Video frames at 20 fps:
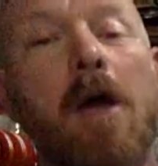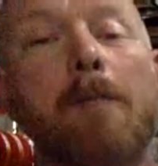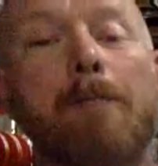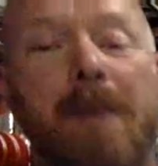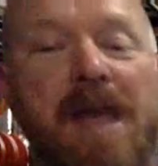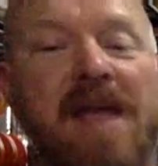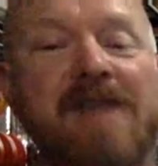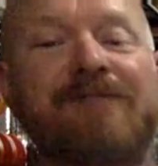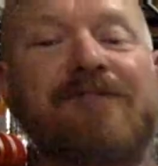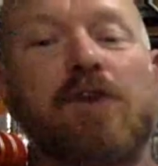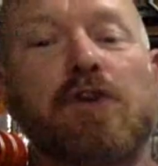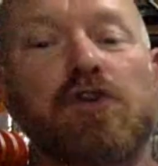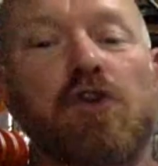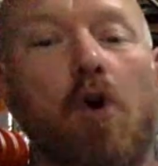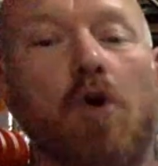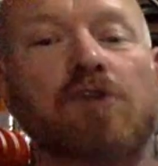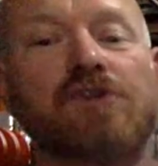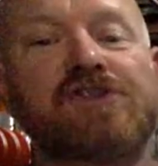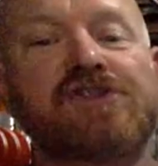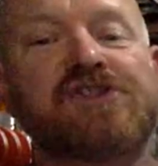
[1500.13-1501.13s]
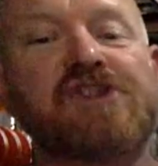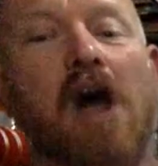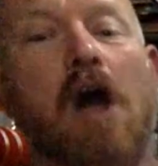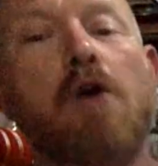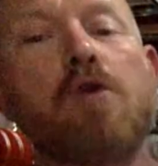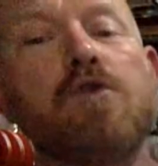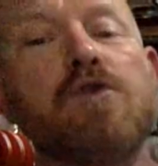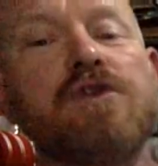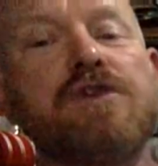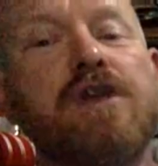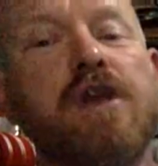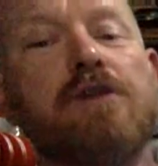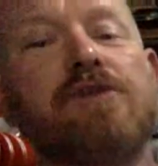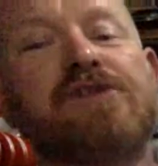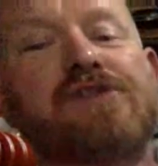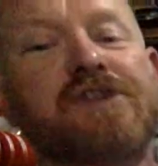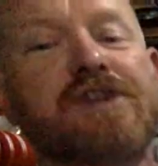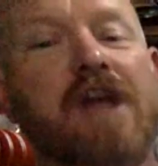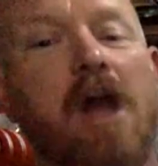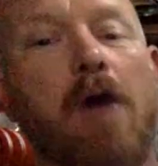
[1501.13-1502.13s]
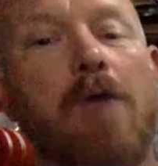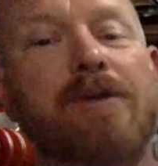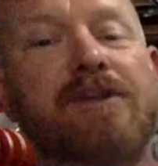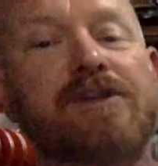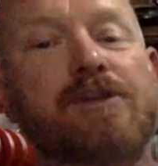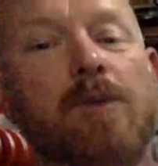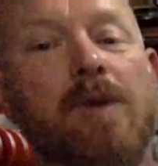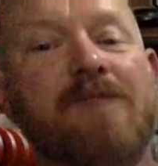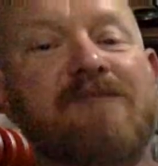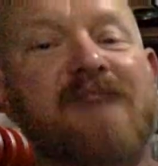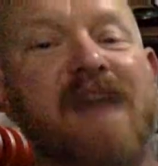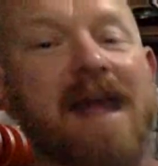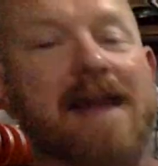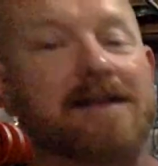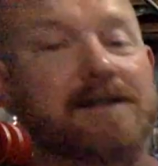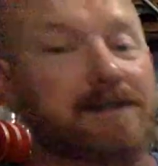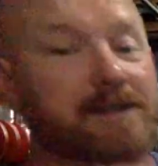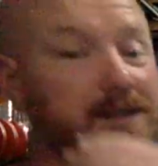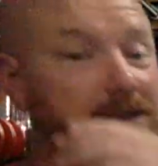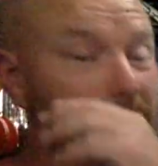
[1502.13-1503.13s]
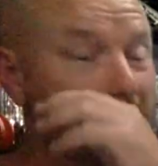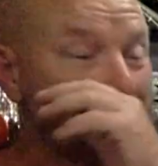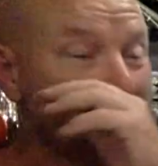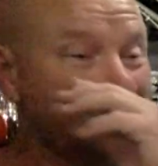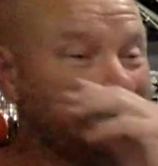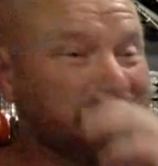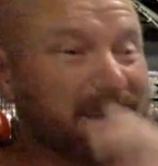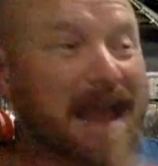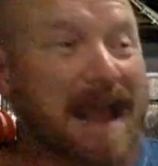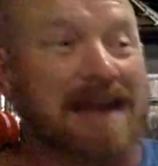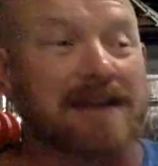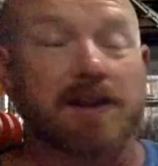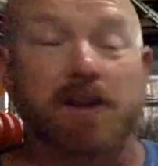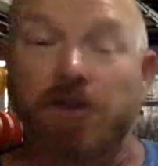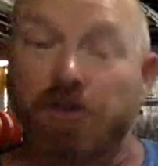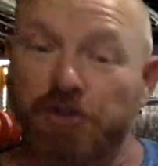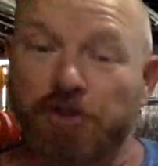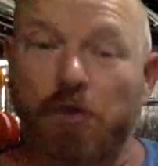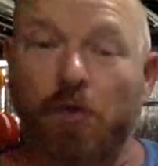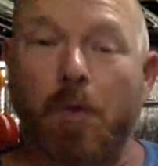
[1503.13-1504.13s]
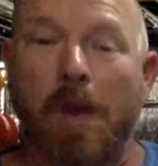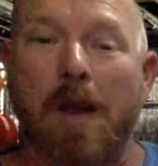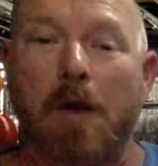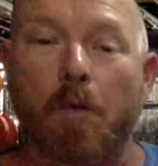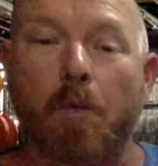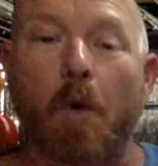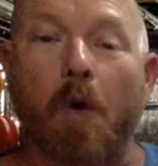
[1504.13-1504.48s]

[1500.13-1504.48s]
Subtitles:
But if you're not so used to going to events, then you will